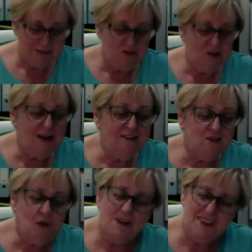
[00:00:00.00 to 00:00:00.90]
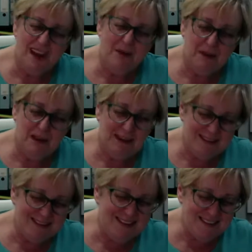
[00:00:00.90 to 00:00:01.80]
Try and sort out,
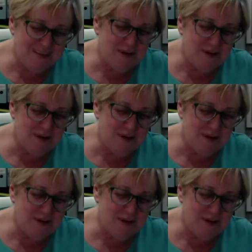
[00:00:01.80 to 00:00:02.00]
is this